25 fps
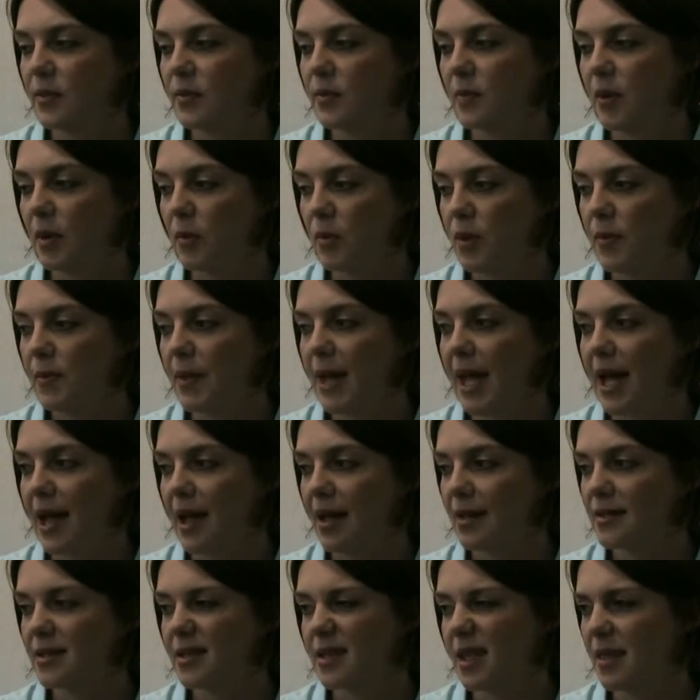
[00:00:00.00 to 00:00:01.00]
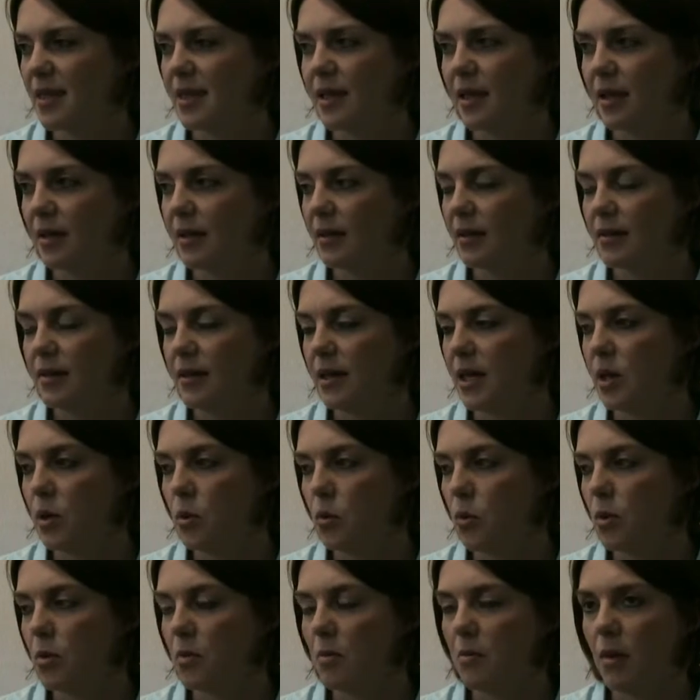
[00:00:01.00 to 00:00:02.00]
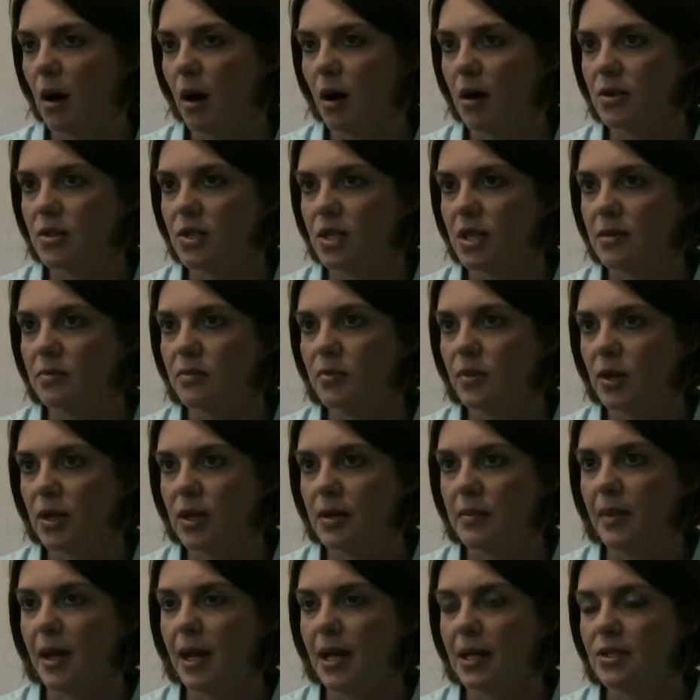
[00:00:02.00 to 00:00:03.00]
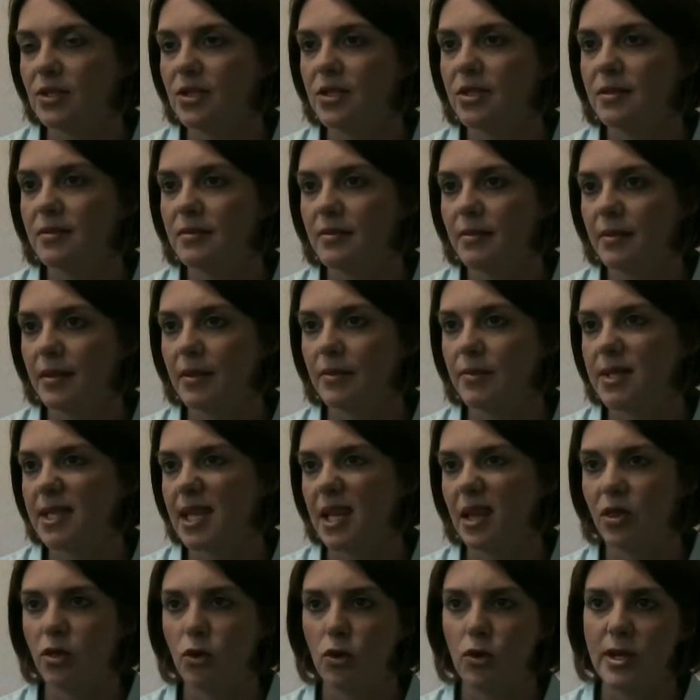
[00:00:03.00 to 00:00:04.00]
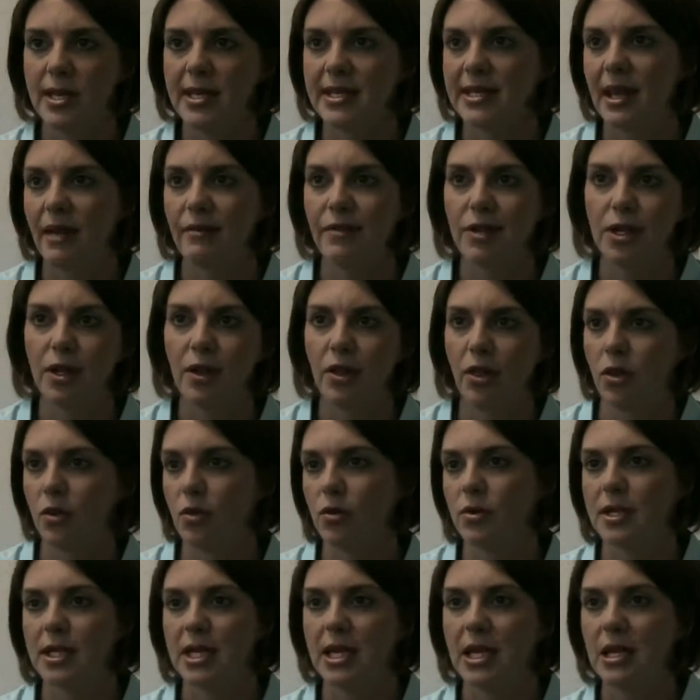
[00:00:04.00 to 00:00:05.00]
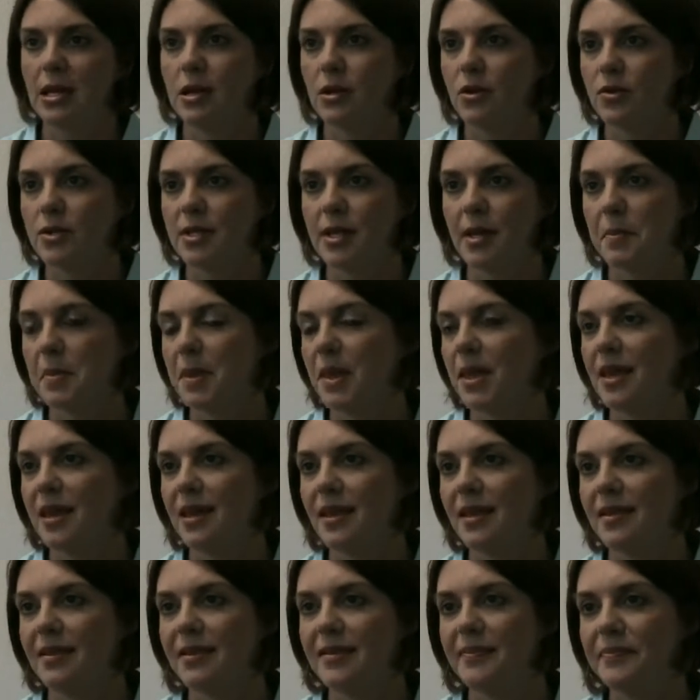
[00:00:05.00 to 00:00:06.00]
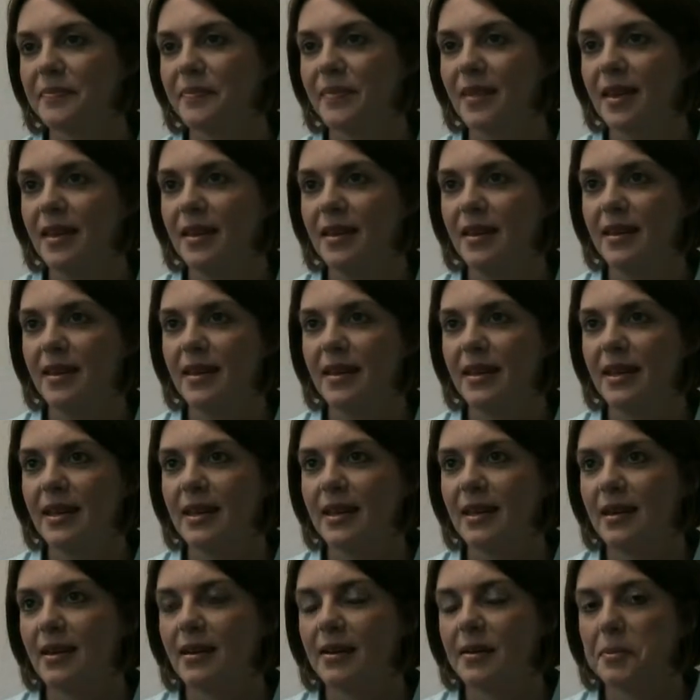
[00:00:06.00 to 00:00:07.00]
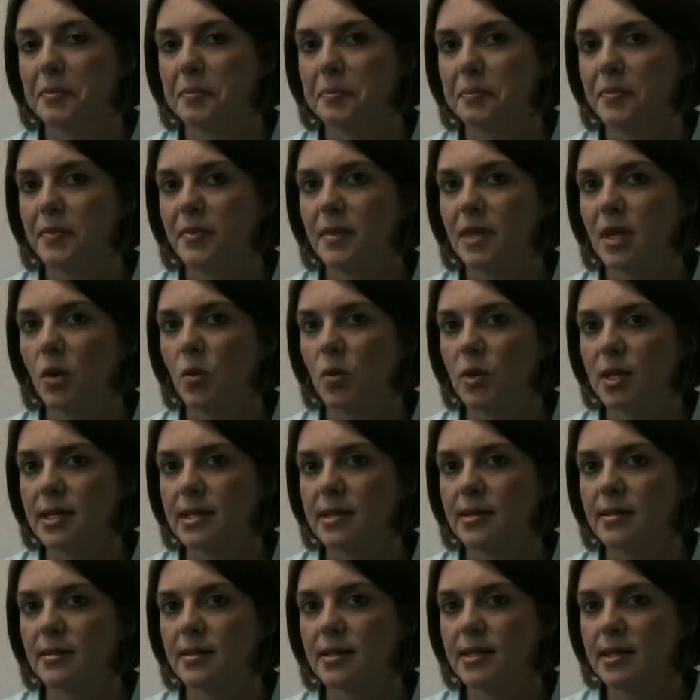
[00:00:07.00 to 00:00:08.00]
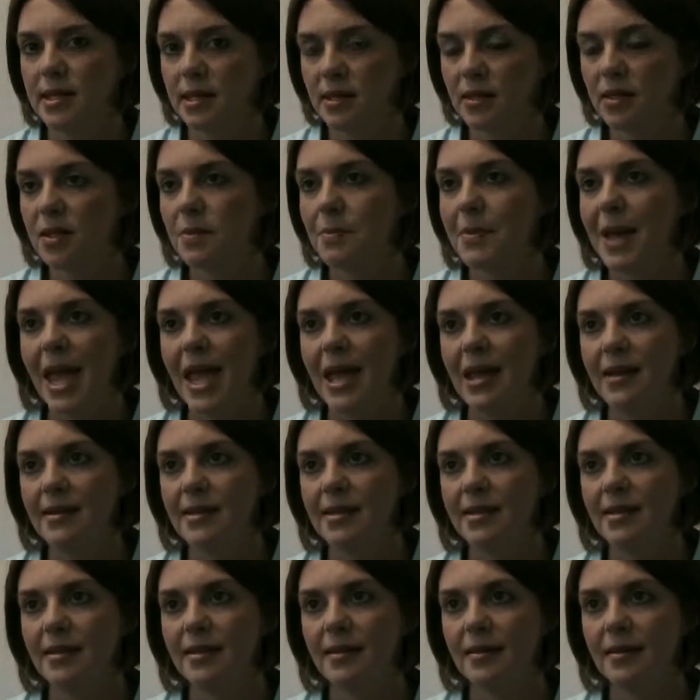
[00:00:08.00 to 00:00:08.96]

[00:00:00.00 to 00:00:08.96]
but we passed, I think, an equal margin pretty much. It was like 37-13 or something. And there was still debate.